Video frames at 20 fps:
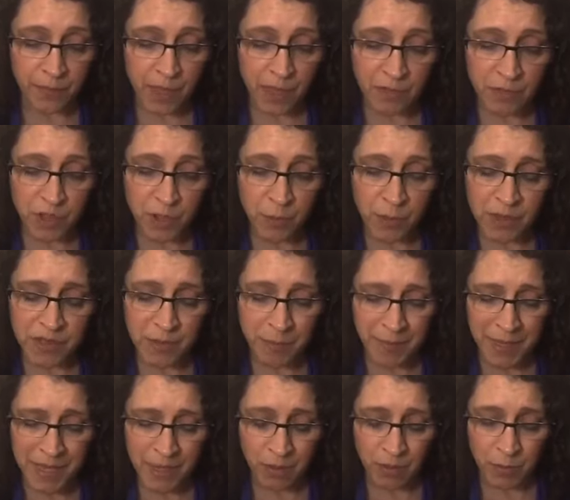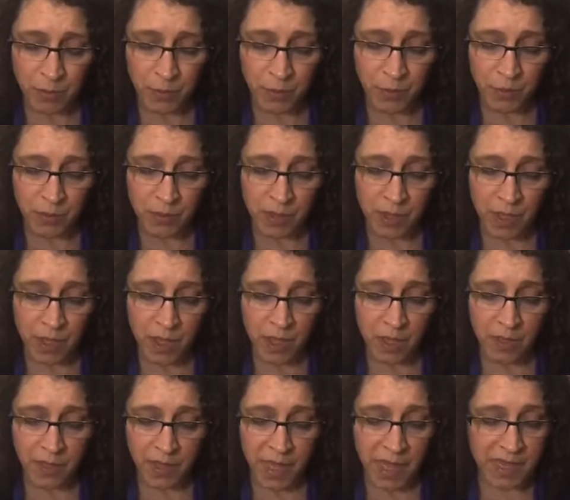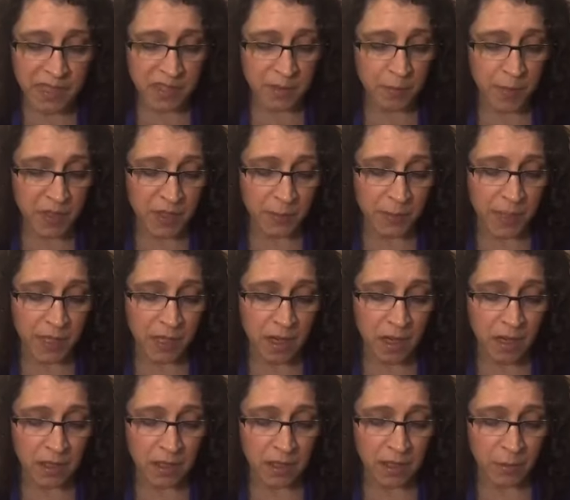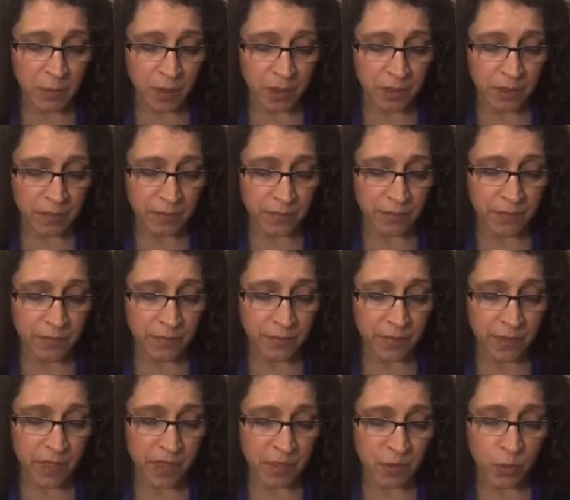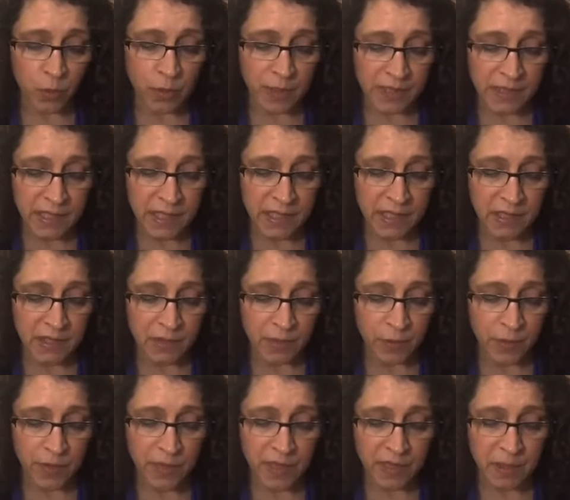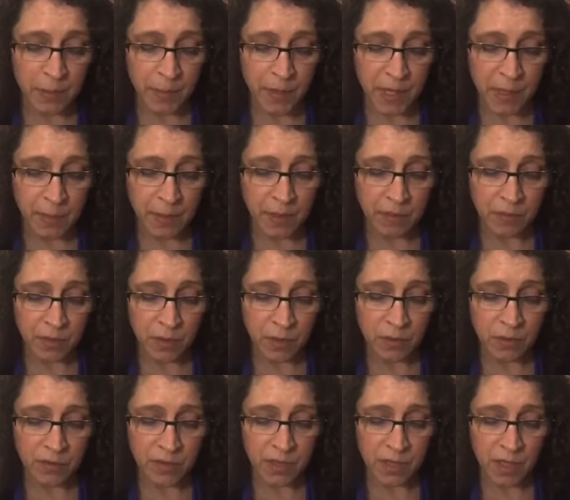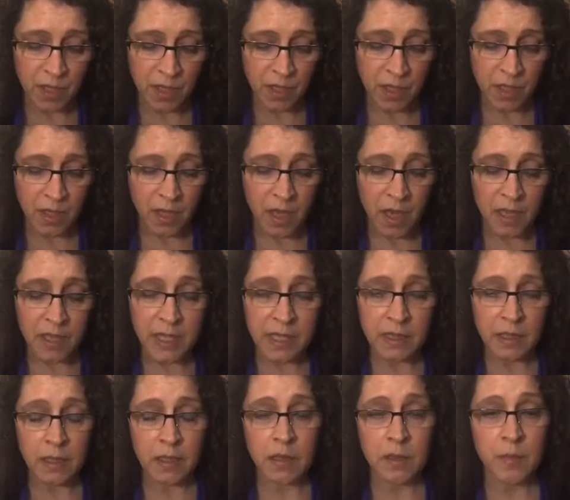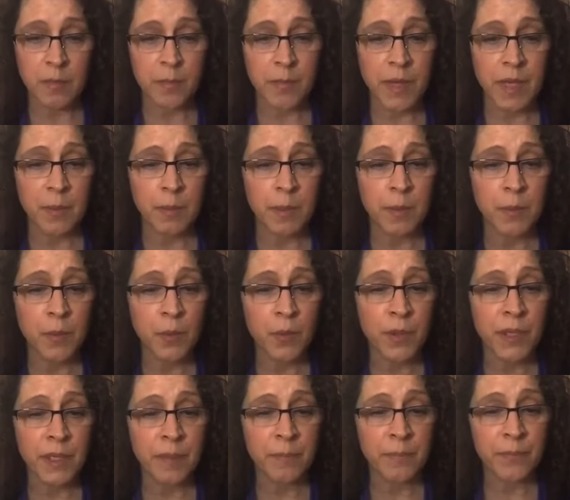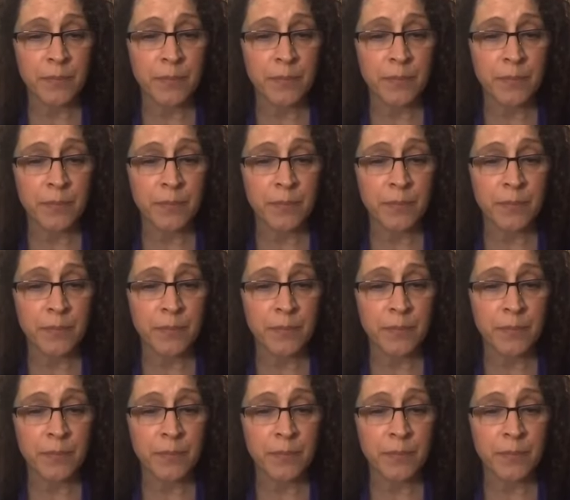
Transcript: If she wants me on board, the case must be an ugly one. It always is when there's a baby involved, a little baby boy.